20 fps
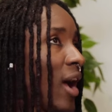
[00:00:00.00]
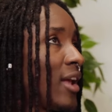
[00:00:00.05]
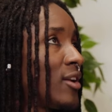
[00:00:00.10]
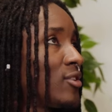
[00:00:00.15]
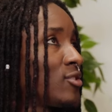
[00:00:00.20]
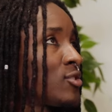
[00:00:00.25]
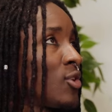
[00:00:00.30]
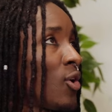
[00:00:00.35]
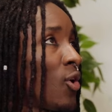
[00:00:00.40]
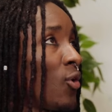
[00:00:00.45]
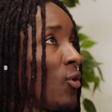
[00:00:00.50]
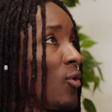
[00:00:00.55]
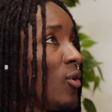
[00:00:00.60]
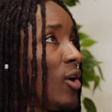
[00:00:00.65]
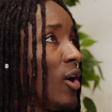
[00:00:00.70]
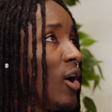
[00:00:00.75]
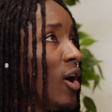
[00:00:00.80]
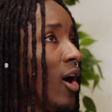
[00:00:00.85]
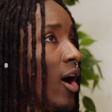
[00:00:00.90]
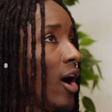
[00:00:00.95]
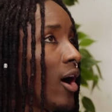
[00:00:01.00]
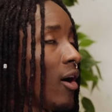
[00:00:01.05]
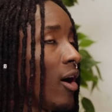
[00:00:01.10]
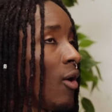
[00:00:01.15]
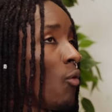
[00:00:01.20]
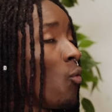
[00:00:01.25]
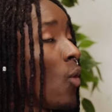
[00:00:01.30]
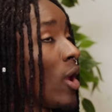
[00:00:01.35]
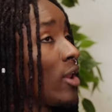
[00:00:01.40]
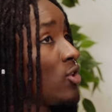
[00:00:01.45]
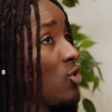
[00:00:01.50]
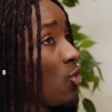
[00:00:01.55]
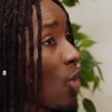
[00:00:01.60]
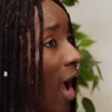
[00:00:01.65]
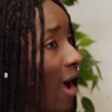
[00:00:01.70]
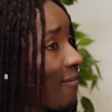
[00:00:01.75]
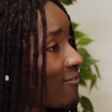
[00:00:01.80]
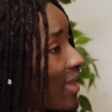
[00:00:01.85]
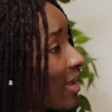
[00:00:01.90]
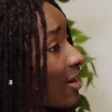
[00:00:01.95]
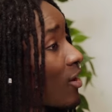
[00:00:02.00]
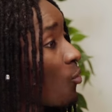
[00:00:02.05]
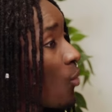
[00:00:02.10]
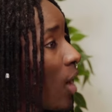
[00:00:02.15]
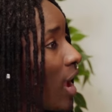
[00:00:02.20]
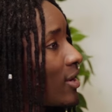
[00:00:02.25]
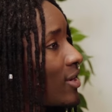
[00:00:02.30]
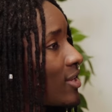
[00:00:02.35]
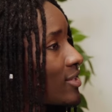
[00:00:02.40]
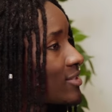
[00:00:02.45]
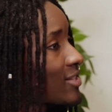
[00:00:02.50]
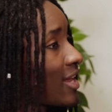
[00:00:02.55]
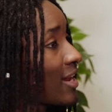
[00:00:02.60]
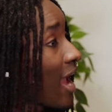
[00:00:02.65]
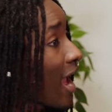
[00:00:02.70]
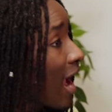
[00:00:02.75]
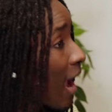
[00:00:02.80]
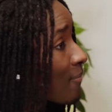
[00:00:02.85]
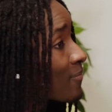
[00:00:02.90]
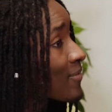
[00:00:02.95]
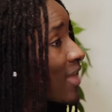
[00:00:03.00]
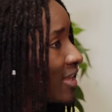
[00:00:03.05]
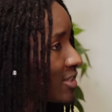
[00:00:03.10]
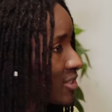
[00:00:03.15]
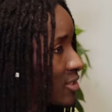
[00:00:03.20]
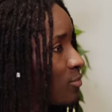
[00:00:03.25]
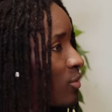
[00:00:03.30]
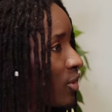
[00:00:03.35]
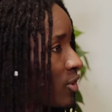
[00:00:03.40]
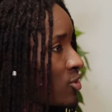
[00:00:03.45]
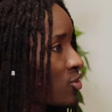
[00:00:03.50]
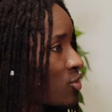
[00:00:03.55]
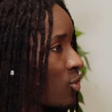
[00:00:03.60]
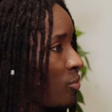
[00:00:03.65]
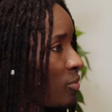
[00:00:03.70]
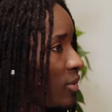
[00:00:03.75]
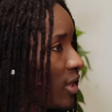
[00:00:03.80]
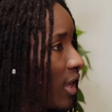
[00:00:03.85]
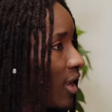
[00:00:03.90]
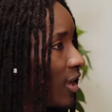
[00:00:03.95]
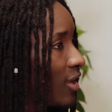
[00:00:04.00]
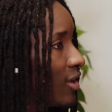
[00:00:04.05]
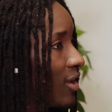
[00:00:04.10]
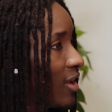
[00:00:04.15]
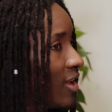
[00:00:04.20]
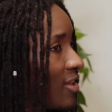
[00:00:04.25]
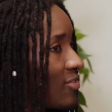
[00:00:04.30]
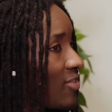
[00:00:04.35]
And so when you have that awareness that I am that spiritual being,